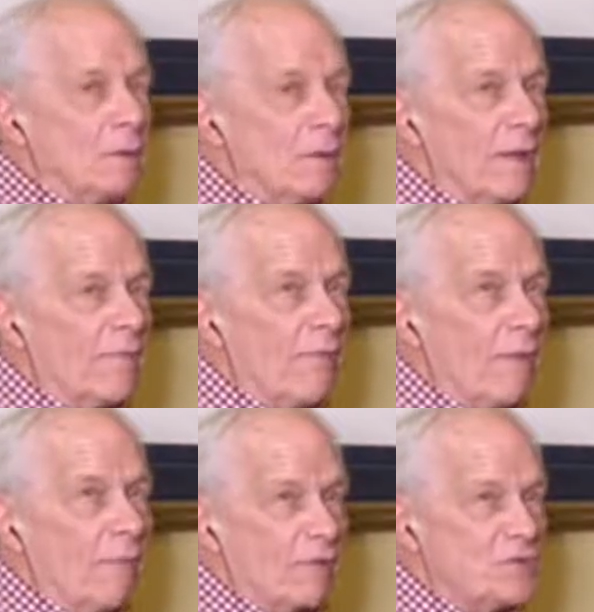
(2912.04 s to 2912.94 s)
lover
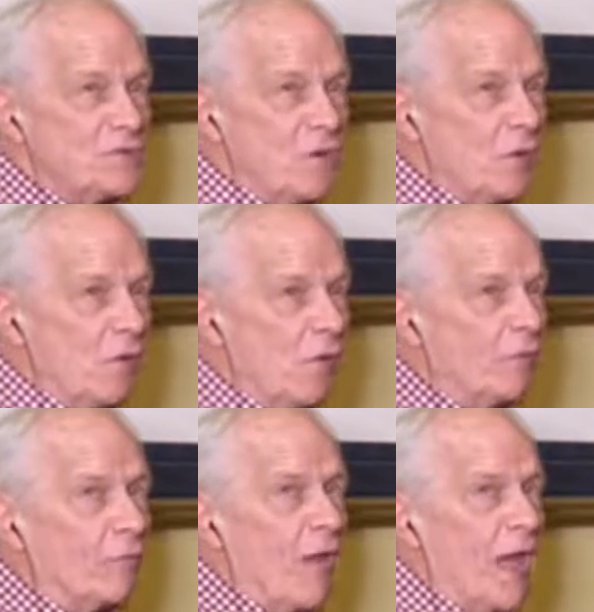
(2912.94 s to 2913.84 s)
of the
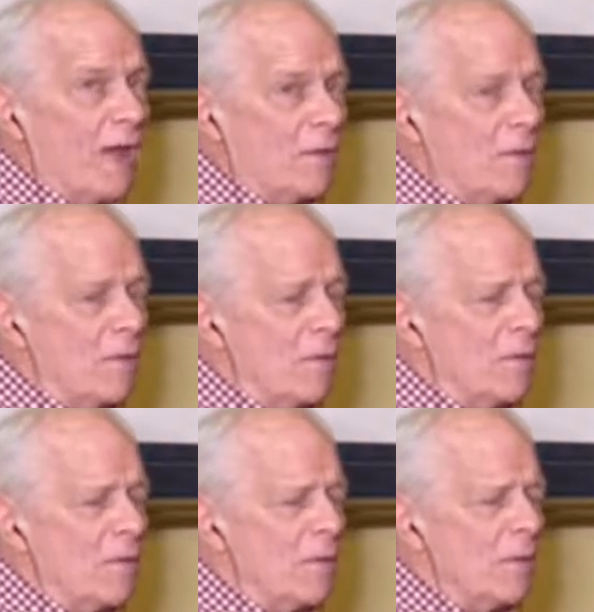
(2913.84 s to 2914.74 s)
children,
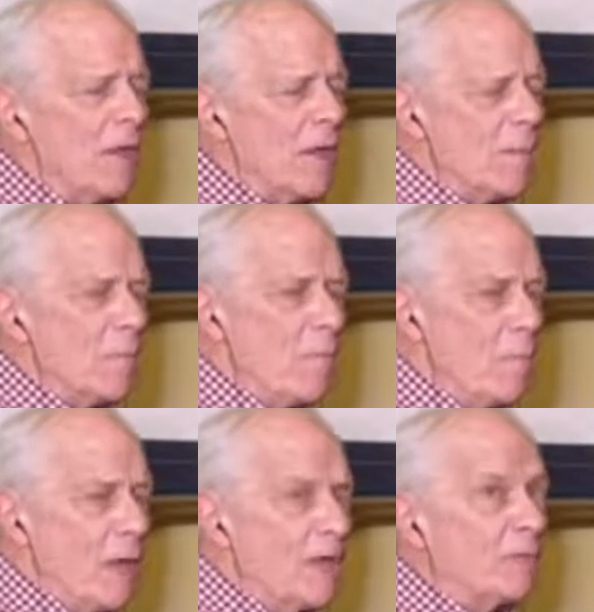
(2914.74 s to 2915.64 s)

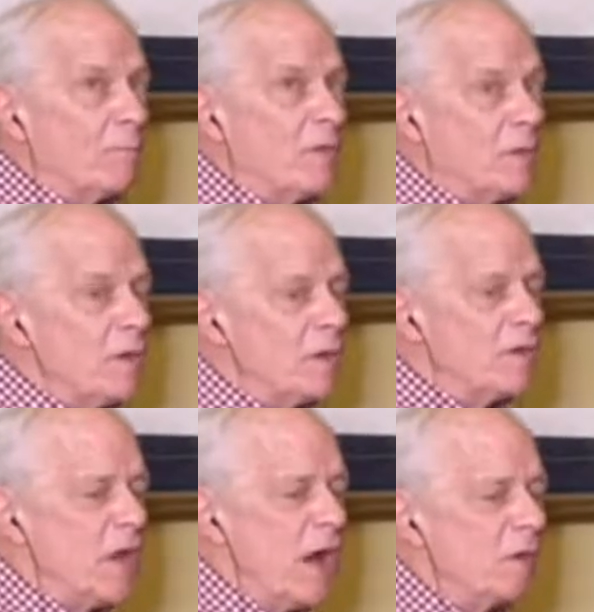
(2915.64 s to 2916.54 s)
make
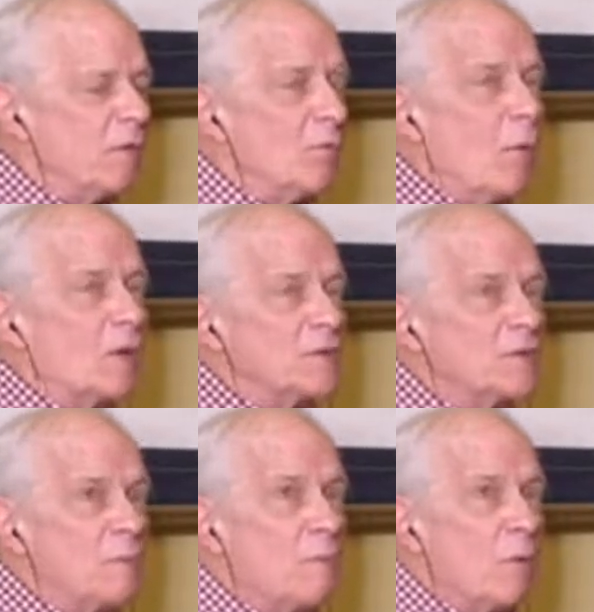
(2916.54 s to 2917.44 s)
me young
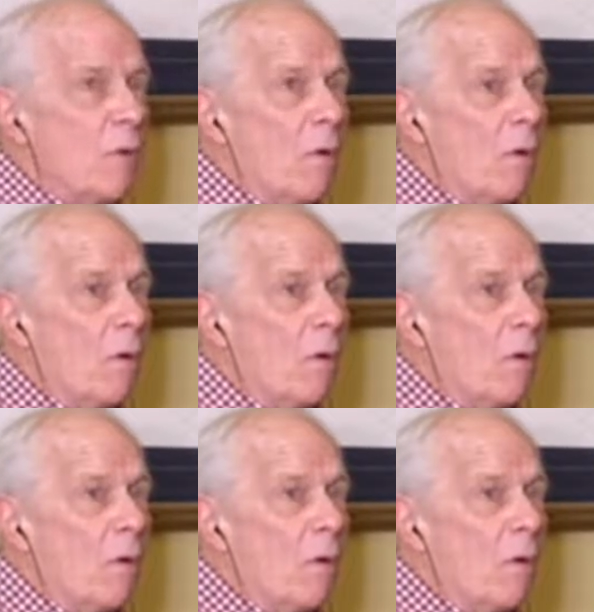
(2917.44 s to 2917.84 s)
once more.